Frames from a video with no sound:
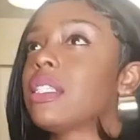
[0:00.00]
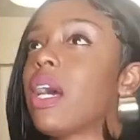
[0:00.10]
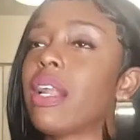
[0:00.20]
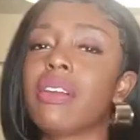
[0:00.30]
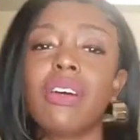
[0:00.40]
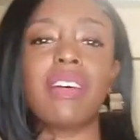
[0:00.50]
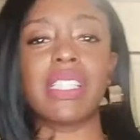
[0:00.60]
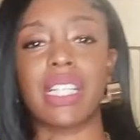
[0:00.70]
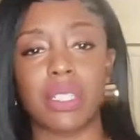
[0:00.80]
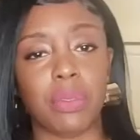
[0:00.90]
I don't know if I
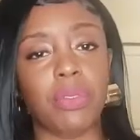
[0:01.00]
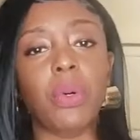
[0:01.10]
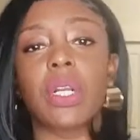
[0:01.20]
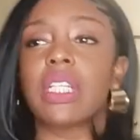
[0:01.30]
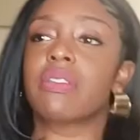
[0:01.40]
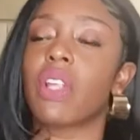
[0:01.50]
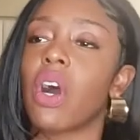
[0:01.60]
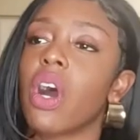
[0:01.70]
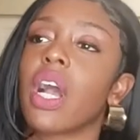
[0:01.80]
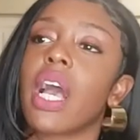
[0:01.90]
said this before in this
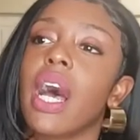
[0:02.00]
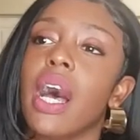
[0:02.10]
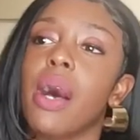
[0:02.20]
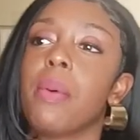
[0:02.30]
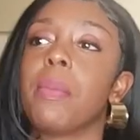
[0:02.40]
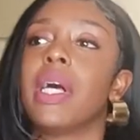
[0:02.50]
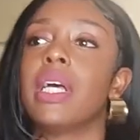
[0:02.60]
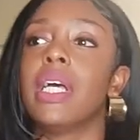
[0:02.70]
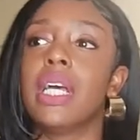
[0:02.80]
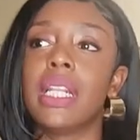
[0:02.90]
vlog. Um,
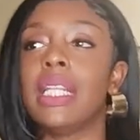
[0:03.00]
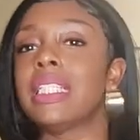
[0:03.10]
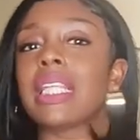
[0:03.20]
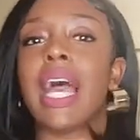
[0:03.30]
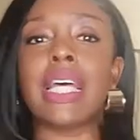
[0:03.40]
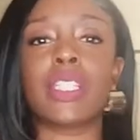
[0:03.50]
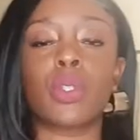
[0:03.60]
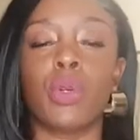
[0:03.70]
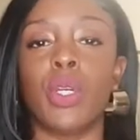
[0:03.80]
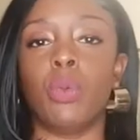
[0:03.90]
these last
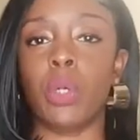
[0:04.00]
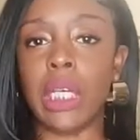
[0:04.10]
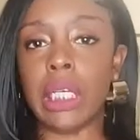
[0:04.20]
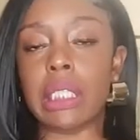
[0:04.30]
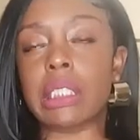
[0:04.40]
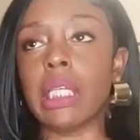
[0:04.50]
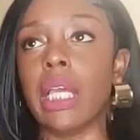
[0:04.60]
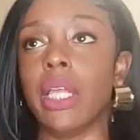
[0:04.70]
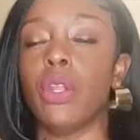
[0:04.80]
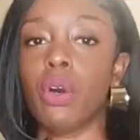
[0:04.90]
three weeks
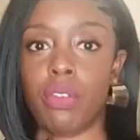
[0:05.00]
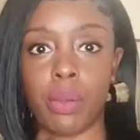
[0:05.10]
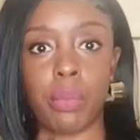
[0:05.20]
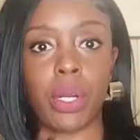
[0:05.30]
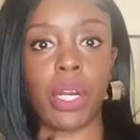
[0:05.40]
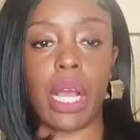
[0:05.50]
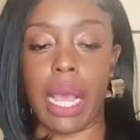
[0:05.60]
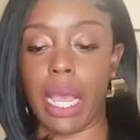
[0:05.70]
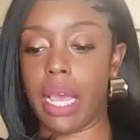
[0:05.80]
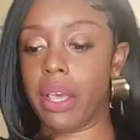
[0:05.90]
in November,
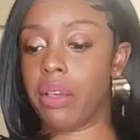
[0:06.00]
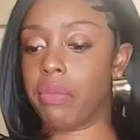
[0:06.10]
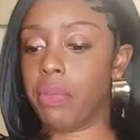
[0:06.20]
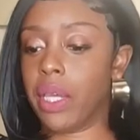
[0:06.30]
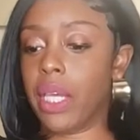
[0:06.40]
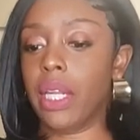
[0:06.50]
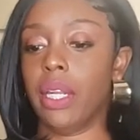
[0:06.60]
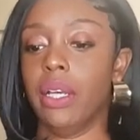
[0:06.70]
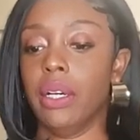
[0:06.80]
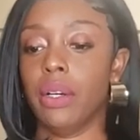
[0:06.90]
I have
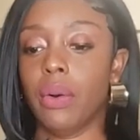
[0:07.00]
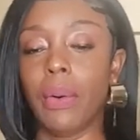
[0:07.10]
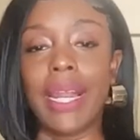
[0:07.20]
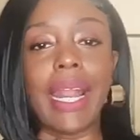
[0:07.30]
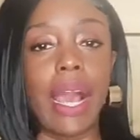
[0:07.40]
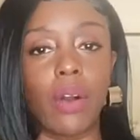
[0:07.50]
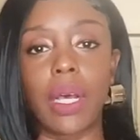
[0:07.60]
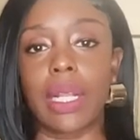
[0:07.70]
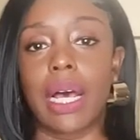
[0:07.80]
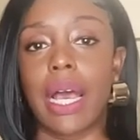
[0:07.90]
been on an
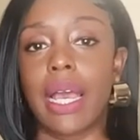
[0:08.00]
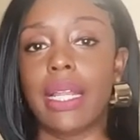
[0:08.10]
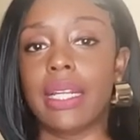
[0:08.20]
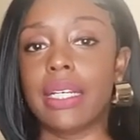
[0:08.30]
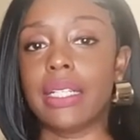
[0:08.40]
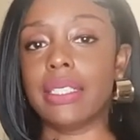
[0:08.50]
alkaline